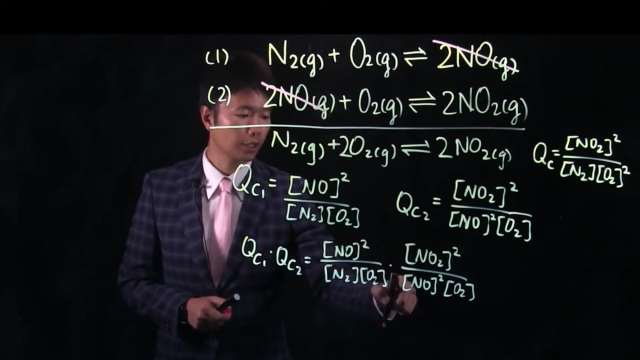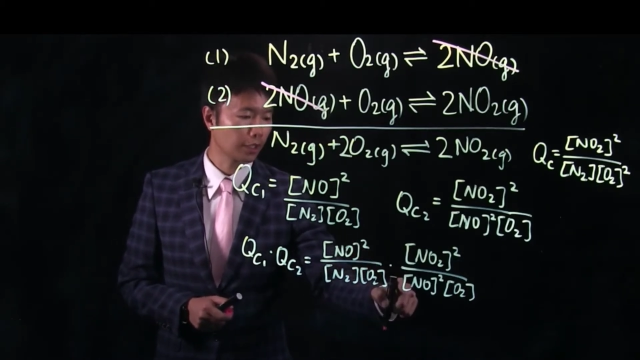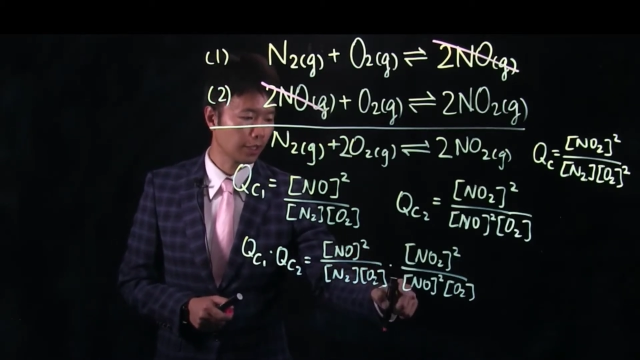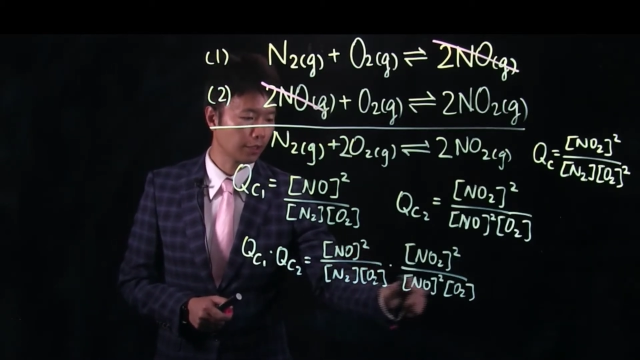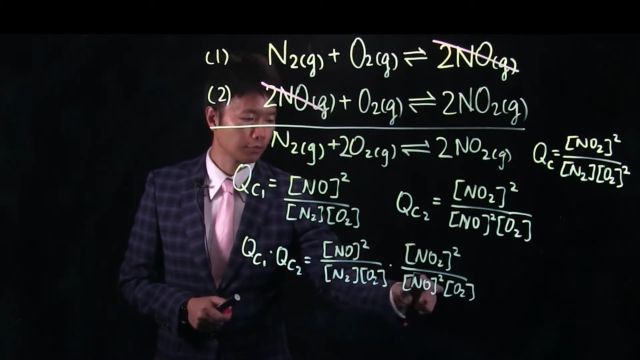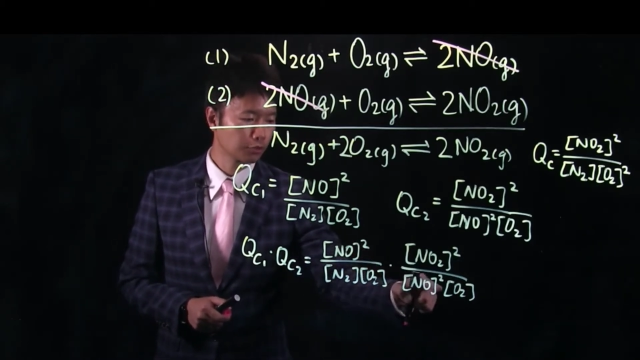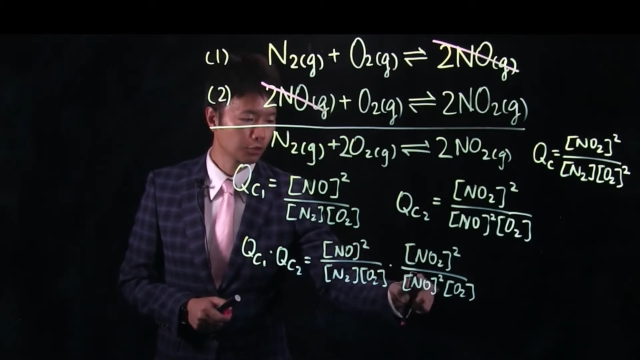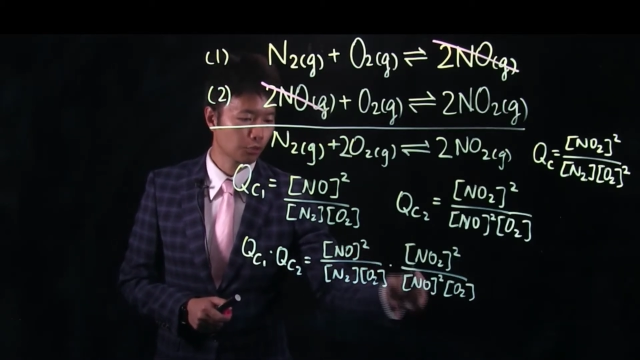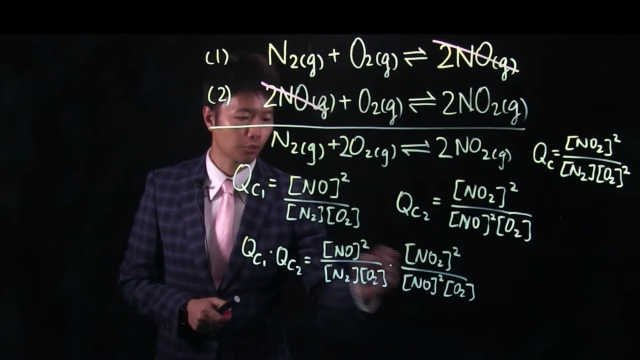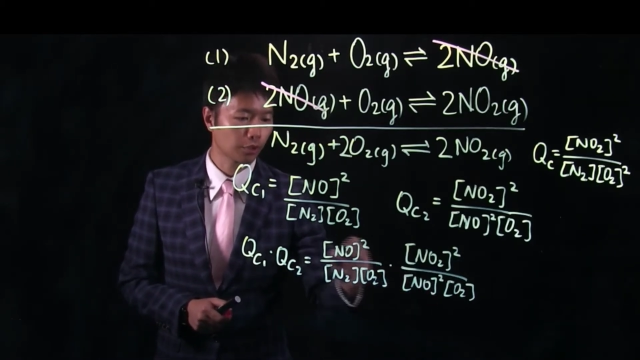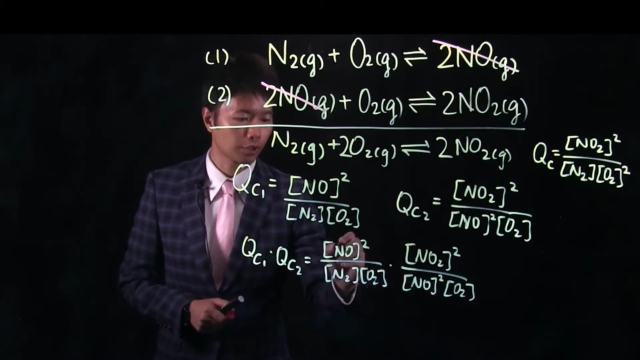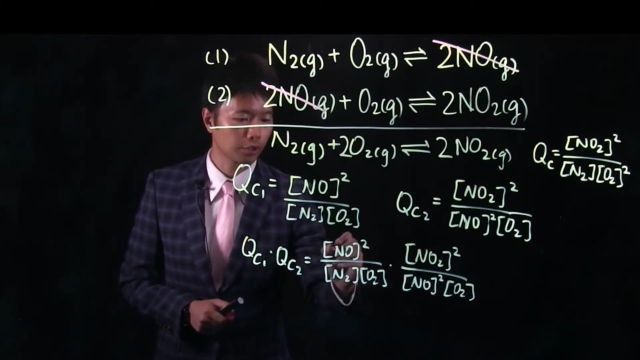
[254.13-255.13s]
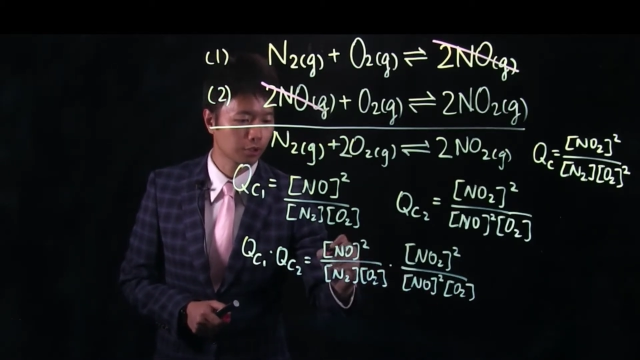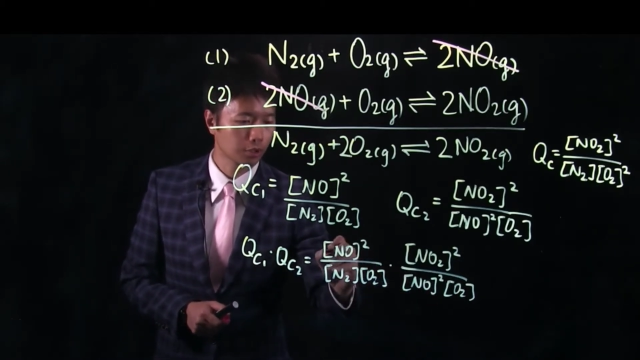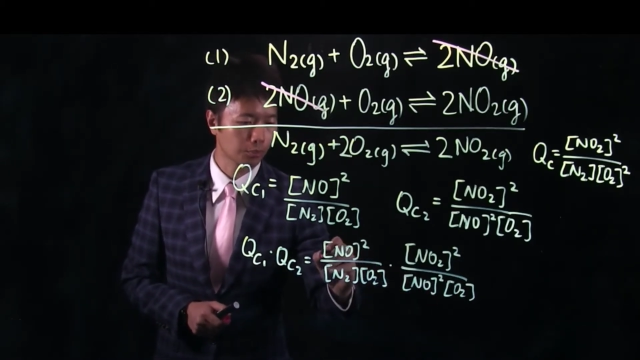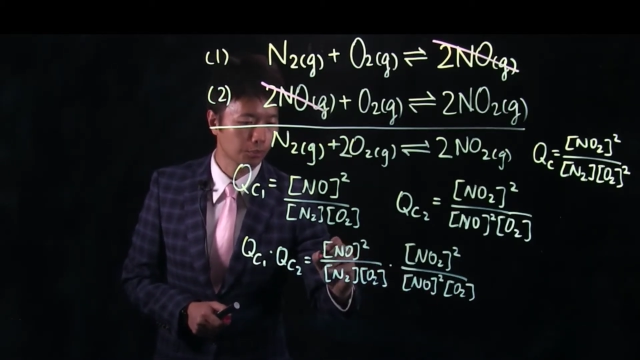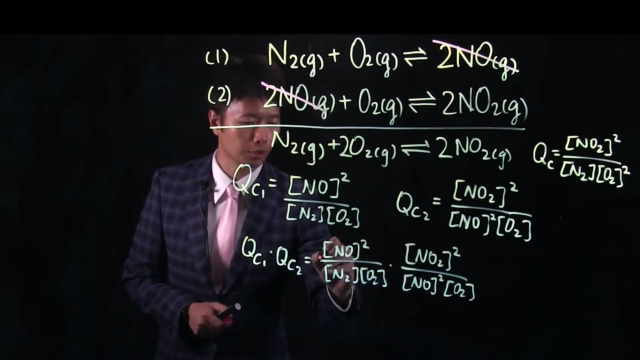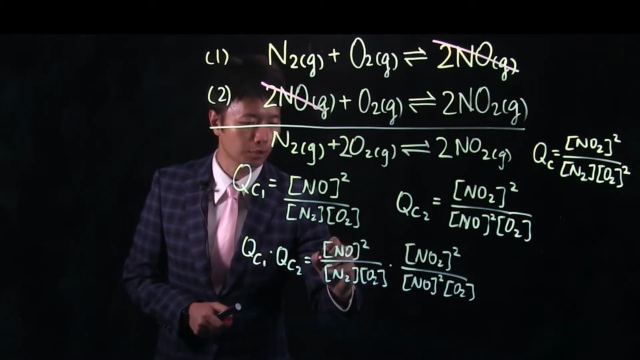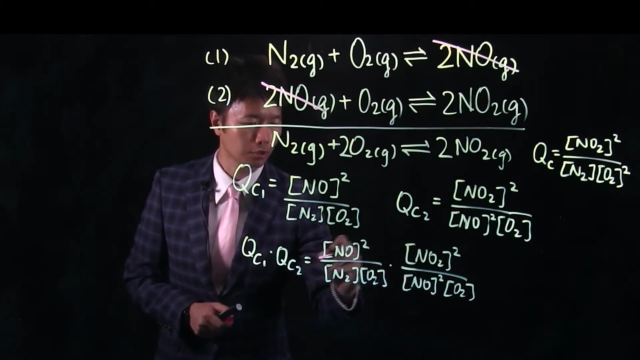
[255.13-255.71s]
and NO squared appear